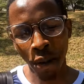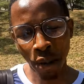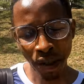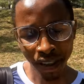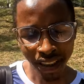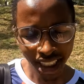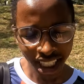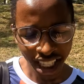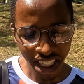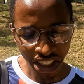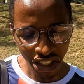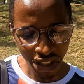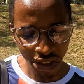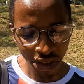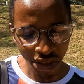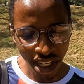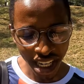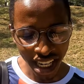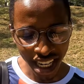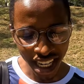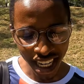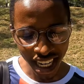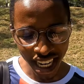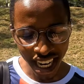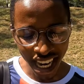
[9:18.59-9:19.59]
what's the lecture
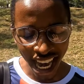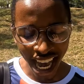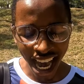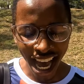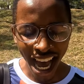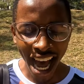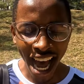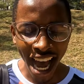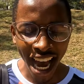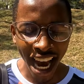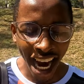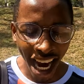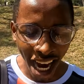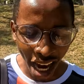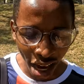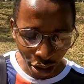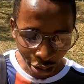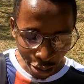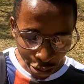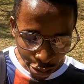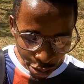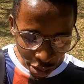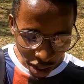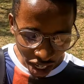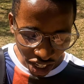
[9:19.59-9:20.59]
today? I
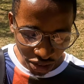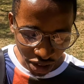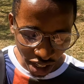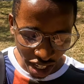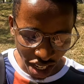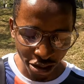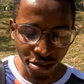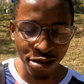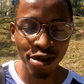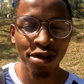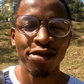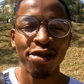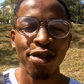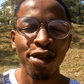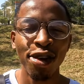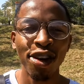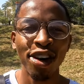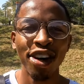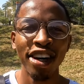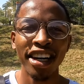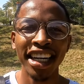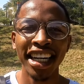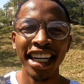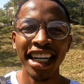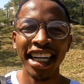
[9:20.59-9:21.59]
have to arrive
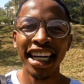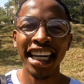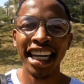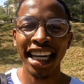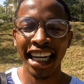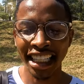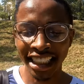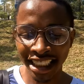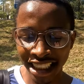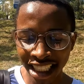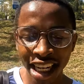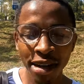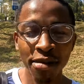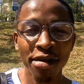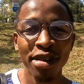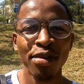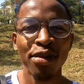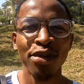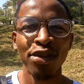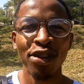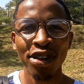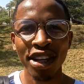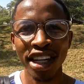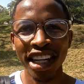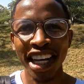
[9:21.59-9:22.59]
before like 10 minutes
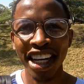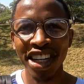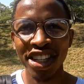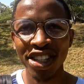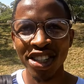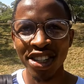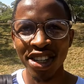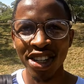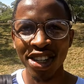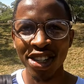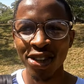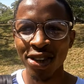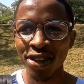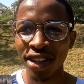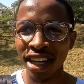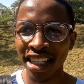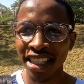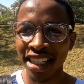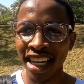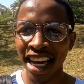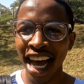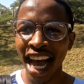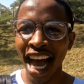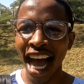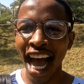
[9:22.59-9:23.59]
before the lecture so
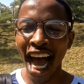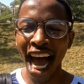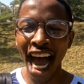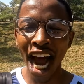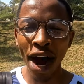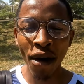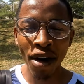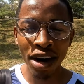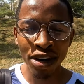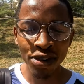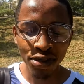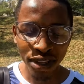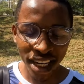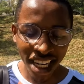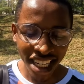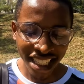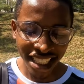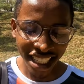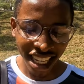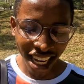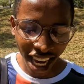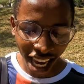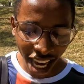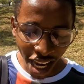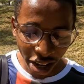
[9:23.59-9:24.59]
that I want to
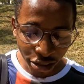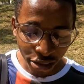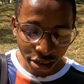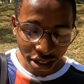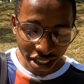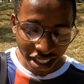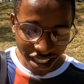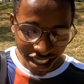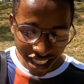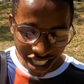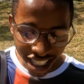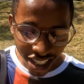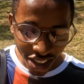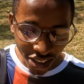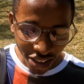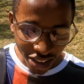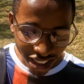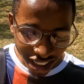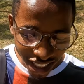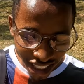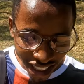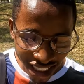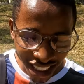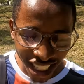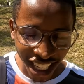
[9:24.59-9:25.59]
get every single
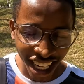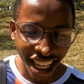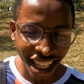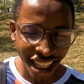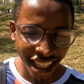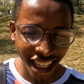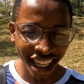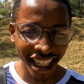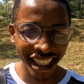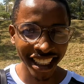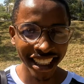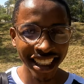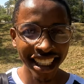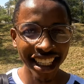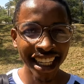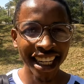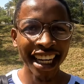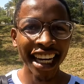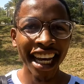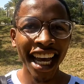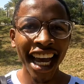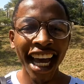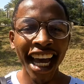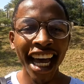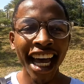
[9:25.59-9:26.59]
detail that
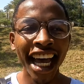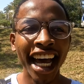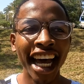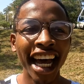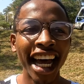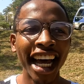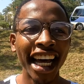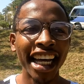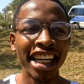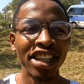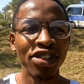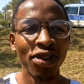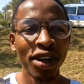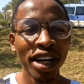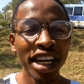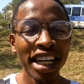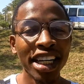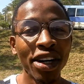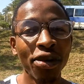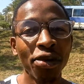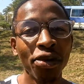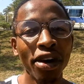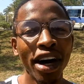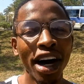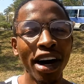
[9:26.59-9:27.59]
a, uh, a
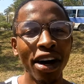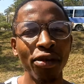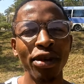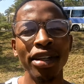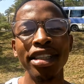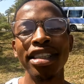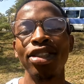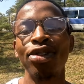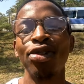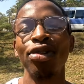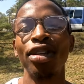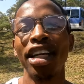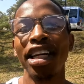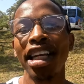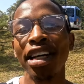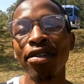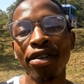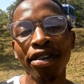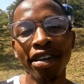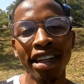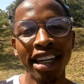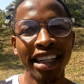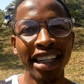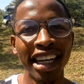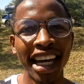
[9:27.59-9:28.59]
trainer is to
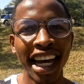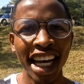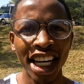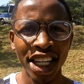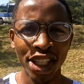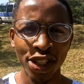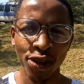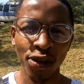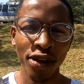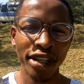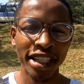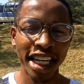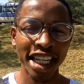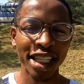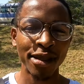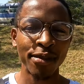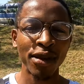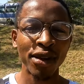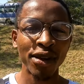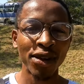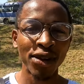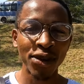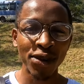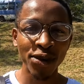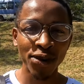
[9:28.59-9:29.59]
deliver that day. So it has
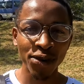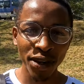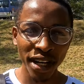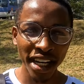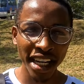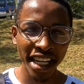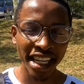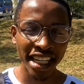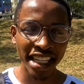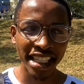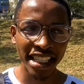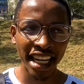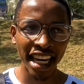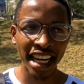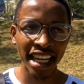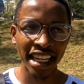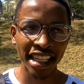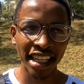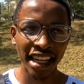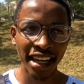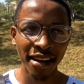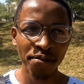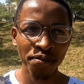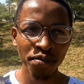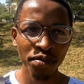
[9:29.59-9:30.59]
been great.
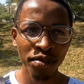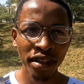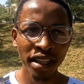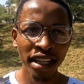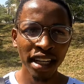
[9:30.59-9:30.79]
And uh,